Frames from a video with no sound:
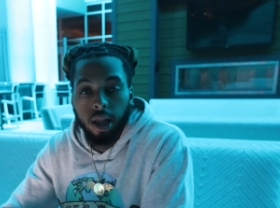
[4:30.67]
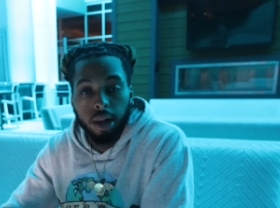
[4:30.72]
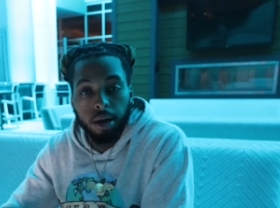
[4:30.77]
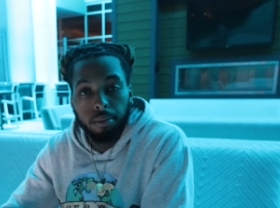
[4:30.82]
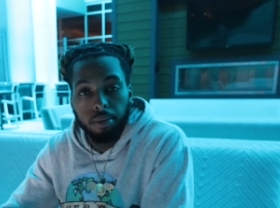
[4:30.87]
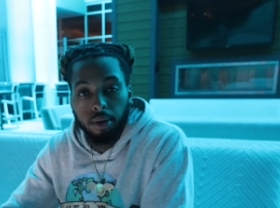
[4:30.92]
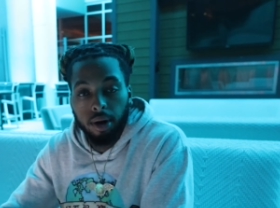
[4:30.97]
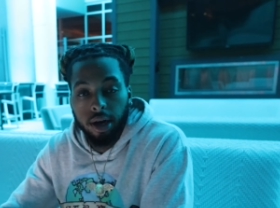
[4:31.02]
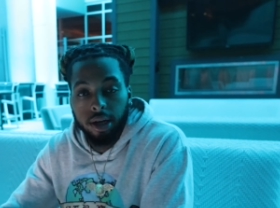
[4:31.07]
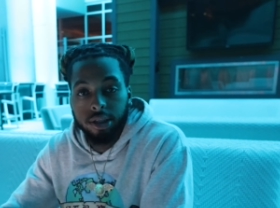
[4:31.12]

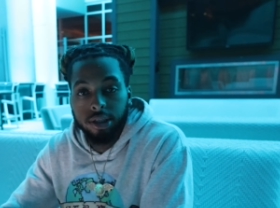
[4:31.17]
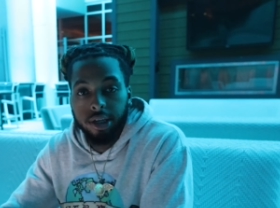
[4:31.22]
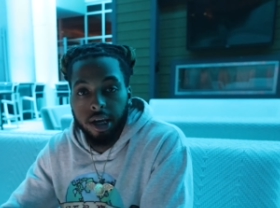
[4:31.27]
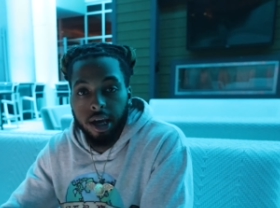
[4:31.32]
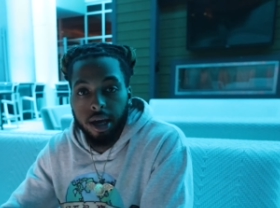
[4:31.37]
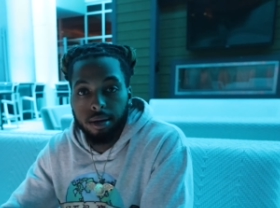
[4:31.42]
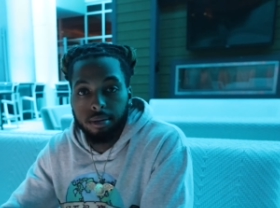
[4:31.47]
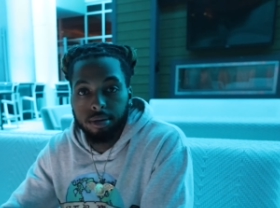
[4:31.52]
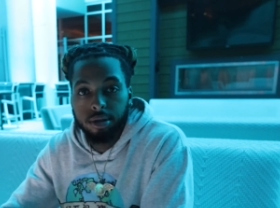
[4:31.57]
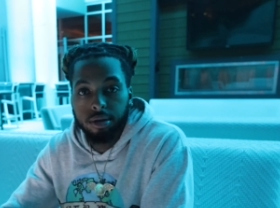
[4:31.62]
LeBron
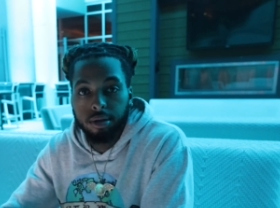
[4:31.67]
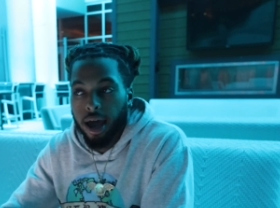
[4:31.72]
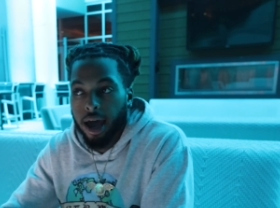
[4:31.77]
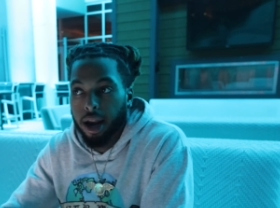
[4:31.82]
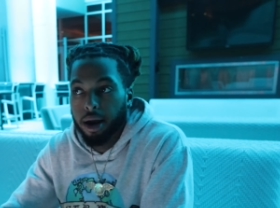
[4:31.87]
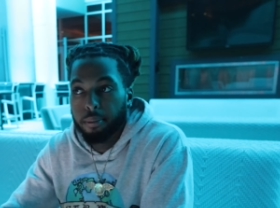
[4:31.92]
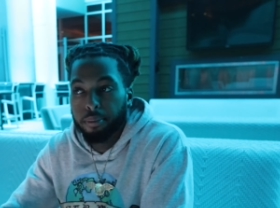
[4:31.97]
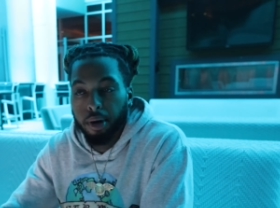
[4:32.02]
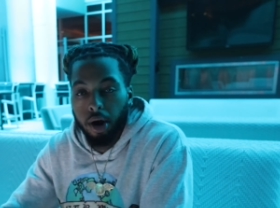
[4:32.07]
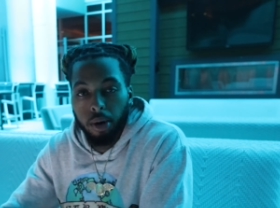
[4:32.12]
James had
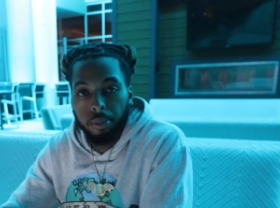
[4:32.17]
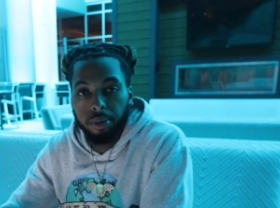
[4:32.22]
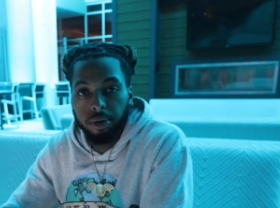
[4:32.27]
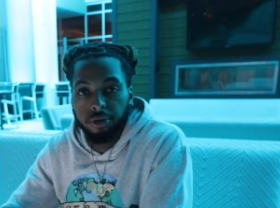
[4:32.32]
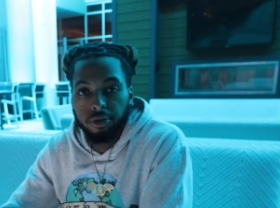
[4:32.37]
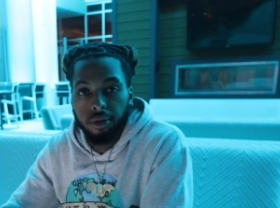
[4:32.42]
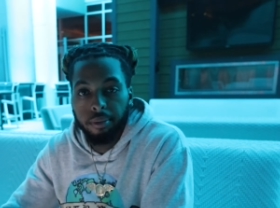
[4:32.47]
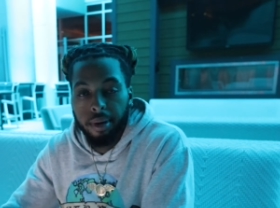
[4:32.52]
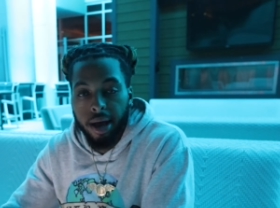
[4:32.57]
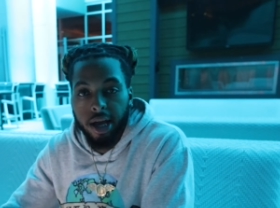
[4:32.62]
a purpose
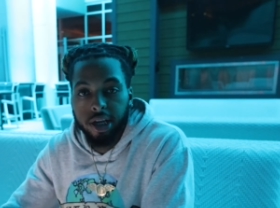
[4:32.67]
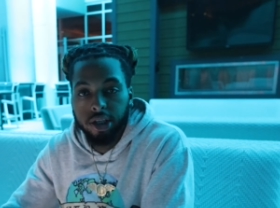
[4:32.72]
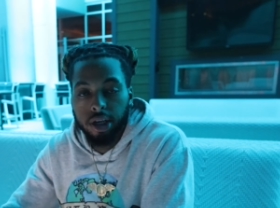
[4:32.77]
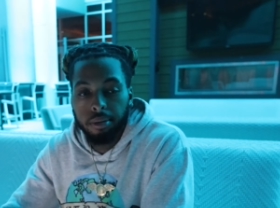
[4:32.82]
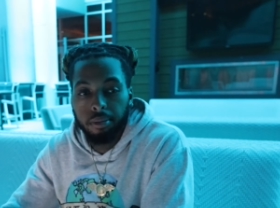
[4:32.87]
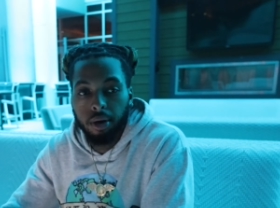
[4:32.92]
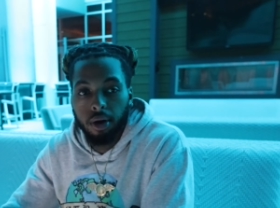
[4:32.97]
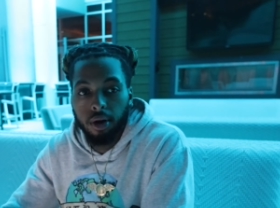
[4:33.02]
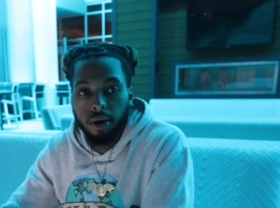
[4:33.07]
for basketball